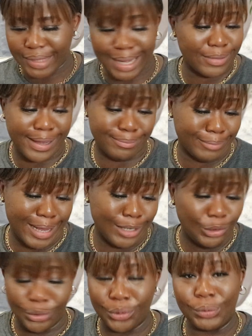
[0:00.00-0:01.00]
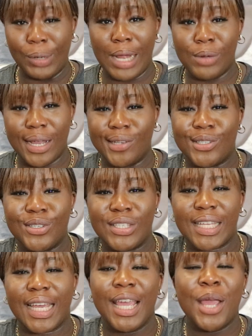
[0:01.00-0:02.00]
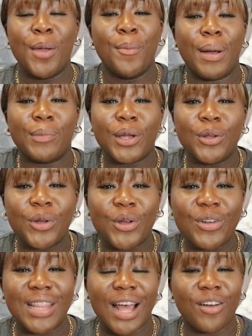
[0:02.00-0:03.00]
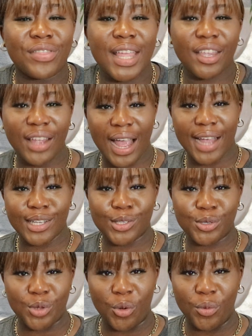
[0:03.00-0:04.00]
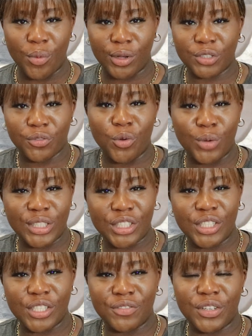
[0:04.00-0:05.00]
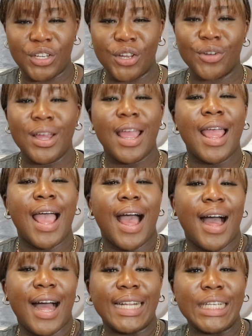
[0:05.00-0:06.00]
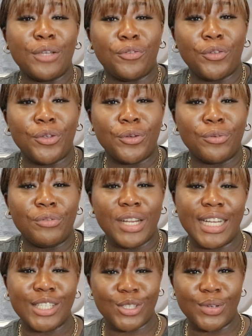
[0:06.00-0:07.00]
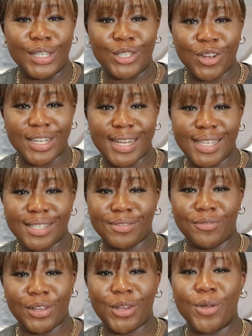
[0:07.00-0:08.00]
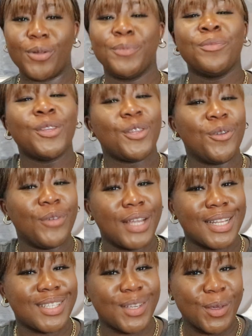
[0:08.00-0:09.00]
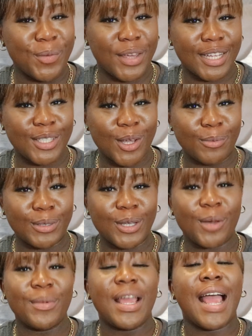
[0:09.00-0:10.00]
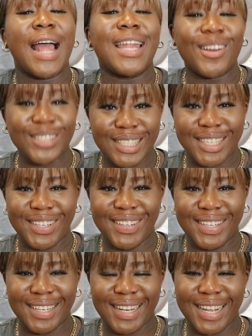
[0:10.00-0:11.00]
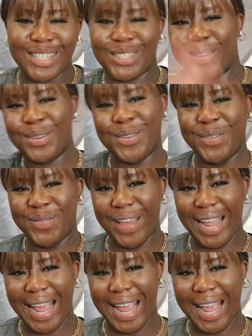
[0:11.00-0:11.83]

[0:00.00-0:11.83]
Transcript: I'm, I'm, I do not know what else to say but I'm gonna go now thank you guys so much for watching this video and if you really do enjoy this video don't forget to give me a thumbs up and I'll see you in the next one bye